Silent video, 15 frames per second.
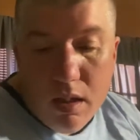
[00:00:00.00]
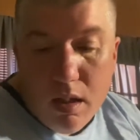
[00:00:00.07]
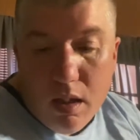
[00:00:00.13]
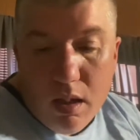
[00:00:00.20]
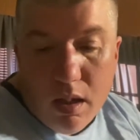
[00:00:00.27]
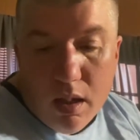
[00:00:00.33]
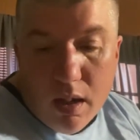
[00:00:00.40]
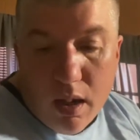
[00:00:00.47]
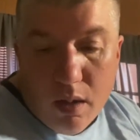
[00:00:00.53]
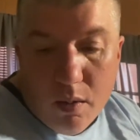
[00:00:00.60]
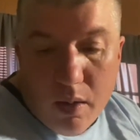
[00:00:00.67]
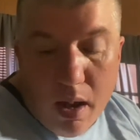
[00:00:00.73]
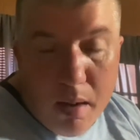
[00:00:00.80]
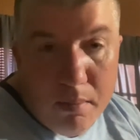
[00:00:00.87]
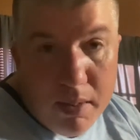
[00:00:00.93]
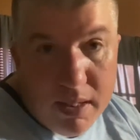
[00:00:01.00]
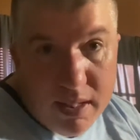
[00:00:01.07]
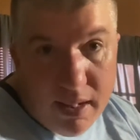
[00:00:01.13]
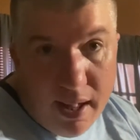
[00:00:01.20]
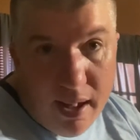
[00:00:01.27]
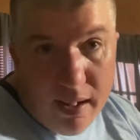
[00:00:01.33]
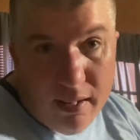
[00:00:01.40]
You know, I miss
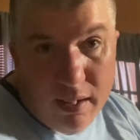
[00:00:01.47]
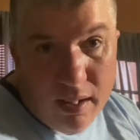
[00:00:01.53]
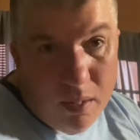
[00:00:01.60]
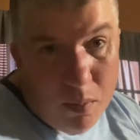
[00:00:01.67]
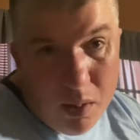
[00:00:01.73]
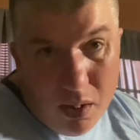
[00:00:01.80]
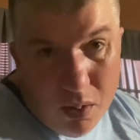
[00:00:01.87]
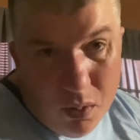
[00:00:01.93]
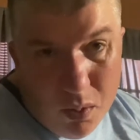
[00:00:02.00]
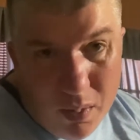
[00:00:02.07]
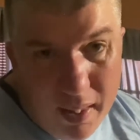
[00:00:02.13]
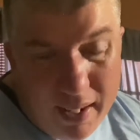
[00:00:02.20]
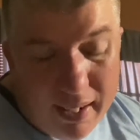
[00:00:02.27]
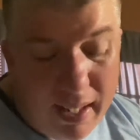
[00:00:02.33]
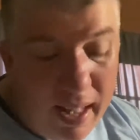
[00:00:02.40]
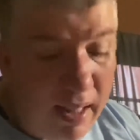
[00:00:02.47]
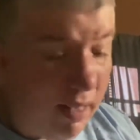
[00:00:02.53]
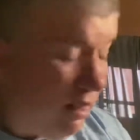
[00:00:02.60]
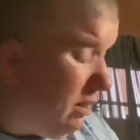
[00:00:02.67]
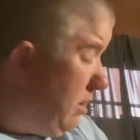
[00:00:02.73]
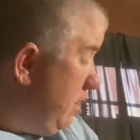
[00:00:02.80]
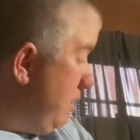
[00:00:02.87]
that, and I want to go do that
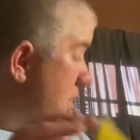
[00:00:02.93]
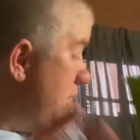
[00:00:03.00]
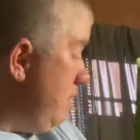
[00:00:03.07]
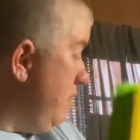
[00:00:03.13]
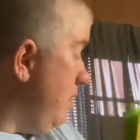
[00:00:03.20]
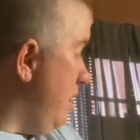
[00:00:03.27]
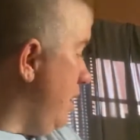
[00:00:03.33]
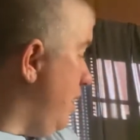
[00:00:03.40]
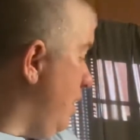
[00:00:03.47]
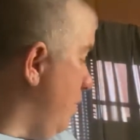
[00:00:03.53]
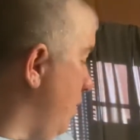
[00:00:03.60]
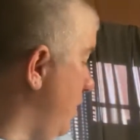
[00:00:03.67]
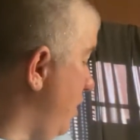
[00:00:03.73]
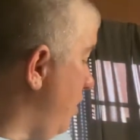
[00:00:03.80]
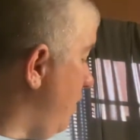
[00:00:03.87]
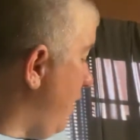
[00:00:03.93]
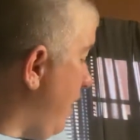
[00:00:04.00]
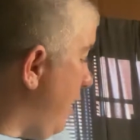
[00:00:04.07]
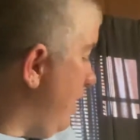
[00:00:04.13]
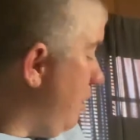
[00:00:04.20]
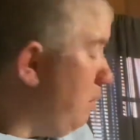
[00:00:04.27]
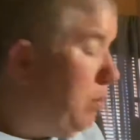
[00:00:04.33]
again. And I want to do
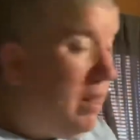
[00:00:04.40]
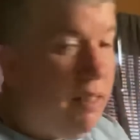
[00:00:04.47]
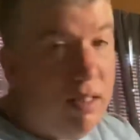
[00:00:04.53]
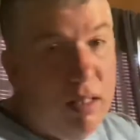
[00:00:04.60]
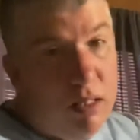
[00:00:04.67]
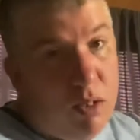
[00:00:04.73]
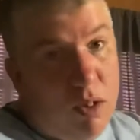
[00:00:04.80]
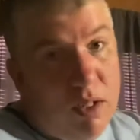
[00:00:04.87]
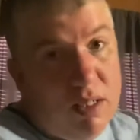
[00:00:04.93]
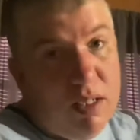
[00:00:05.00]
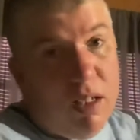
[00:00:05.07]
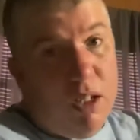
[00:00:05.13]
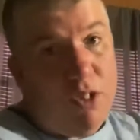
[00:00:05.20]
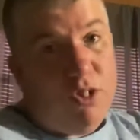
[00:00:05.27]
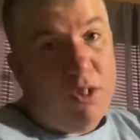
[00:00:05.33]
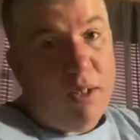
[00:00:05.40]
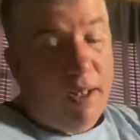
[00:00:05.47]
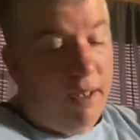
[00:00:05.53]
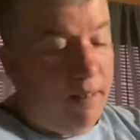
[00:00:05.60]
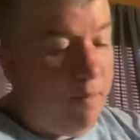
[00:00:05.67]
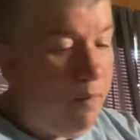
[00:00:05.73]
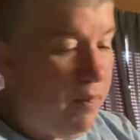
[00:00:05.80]
that in places across the country
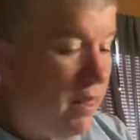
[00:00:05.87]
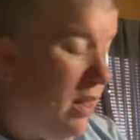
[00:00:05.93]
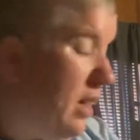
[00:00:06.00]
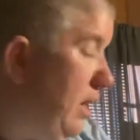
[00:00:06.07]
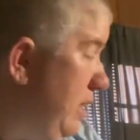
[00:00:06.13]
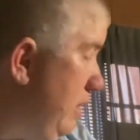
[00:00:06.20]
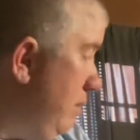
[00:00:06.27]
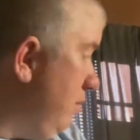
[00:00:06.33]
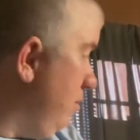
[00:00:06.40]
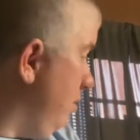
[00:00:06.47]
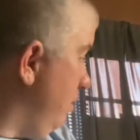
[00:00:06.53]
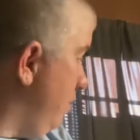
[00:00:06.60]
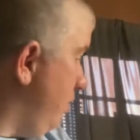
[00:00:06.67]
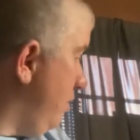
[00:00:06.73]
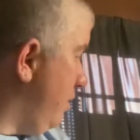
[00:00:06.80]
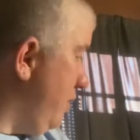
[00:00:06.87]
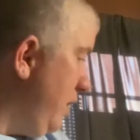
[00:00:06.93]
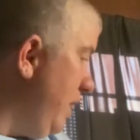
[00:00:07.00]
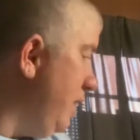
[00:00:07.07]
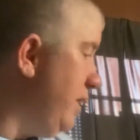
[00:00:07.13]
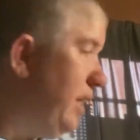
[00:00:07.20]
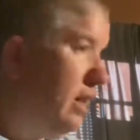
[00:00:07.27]
and
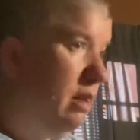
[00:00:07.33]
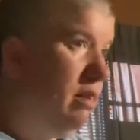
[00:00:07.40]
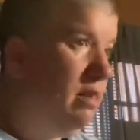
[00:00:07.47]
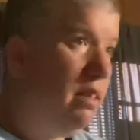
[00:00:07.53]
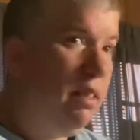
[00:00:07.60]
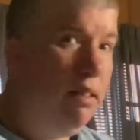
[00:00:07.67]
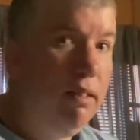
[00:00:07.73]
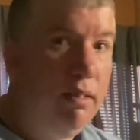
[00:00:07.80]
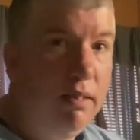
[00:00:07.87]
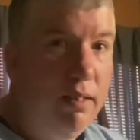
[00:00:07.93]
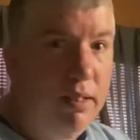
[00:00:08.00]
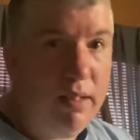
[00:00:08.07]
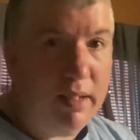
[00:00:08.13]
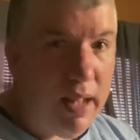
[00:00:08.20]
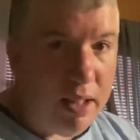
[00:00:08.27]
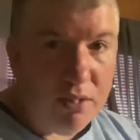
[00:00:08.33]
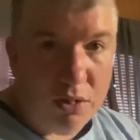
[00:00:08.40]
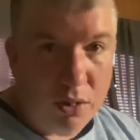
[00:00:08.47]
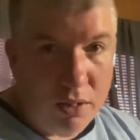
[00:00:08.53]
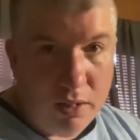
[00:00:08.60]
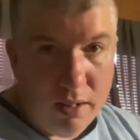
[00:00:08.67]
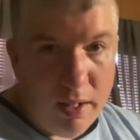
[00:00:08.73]
see things in the
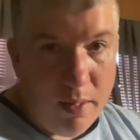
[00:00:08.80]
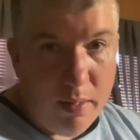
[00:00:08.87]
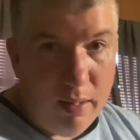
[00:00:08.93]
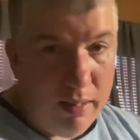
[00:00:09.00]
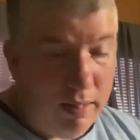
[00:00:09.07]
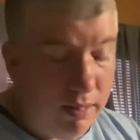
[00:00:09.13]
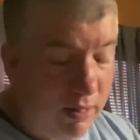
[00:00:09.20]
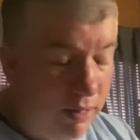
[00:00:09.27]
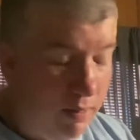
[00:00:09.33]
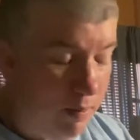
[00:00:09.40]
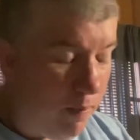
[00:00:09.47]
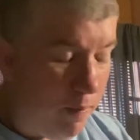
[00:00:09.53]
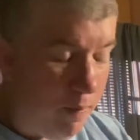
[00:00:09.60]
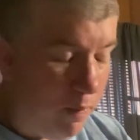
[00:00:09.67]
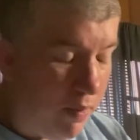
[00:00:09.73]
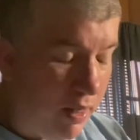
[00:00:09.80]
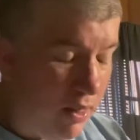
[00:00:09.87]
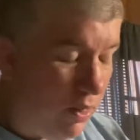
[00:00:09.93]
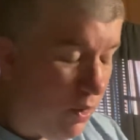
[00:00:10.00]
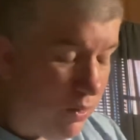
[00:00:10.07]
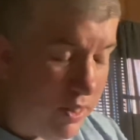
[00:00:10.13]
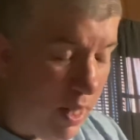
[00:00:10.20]
desert and in
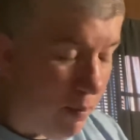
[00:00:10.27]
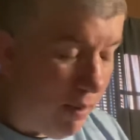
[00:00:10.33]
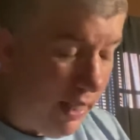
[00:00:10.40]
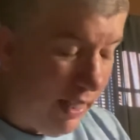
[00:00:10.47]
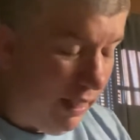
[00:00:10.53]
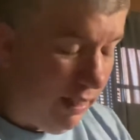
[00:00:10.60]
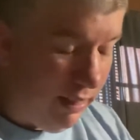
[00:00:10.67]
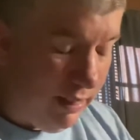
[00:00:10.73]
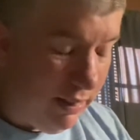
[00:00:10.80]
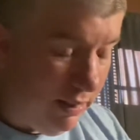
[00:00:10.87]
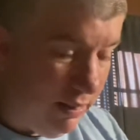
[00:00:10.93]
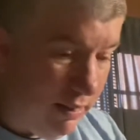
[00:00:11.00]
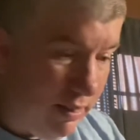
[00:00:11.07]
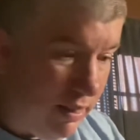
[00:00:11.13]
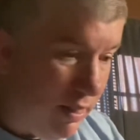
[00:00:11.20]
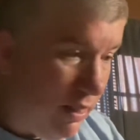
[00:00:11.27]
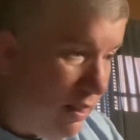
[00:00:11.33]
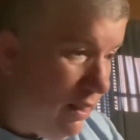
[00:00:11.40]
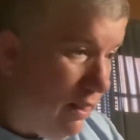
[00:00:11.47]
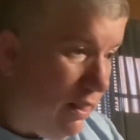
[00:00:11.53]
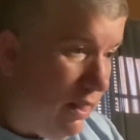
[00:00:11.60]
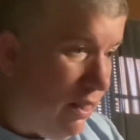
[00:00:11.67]
Yosemite and
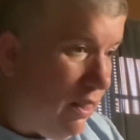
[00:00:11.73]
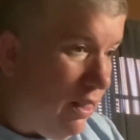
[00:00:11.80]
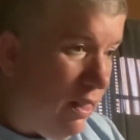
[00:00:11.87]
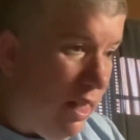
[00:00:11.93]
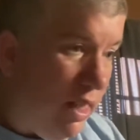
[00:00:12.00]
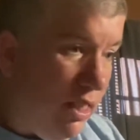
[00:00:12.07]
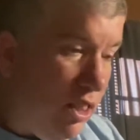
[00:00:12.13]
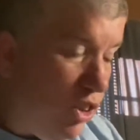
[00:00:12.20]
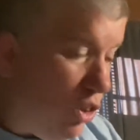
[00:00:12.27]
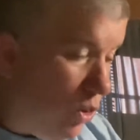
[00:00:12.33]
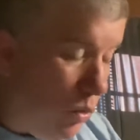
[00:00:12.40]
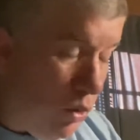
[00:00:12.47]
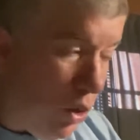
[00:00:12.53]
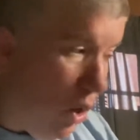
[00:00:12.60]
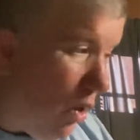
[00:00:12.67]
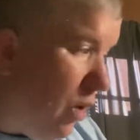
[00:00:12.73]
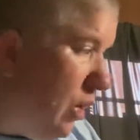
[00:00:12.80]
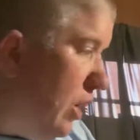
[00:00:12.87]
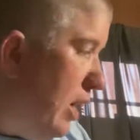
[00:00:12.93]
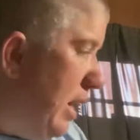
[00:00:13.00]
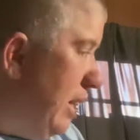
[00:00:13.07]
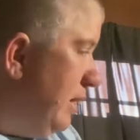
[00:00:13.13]
in
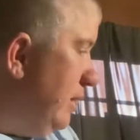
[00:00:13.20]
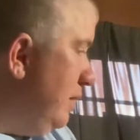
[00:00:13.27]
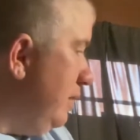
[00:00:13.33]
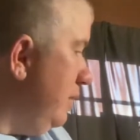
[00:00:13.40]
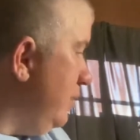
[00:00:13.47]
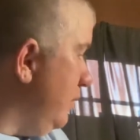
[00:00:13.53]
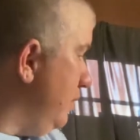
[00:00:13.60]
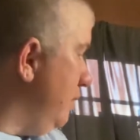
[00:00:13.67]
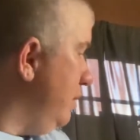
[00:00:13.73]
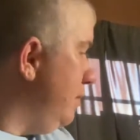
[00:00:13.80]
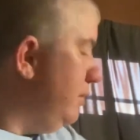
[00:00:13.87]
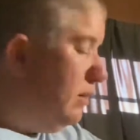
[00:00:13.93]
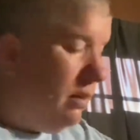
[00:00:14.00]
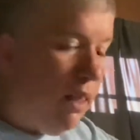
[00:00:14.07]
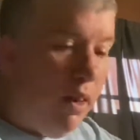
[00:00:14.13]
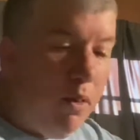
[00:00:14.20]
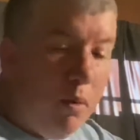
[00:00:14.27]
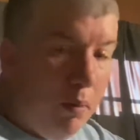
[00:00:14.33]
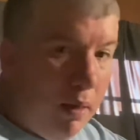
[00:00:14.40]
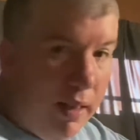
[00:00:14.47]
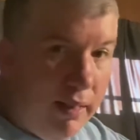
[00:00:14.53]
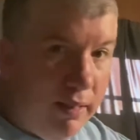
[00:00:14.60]
Utah and other
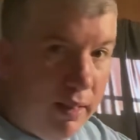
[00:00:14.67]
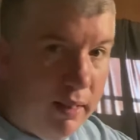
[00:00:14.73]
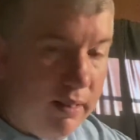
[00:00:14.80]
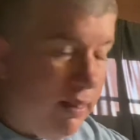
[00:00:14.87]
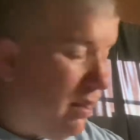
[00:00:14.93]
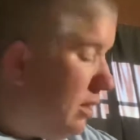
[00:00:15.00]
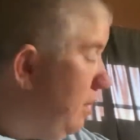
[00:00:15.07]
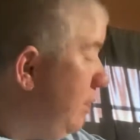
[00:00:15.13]
places.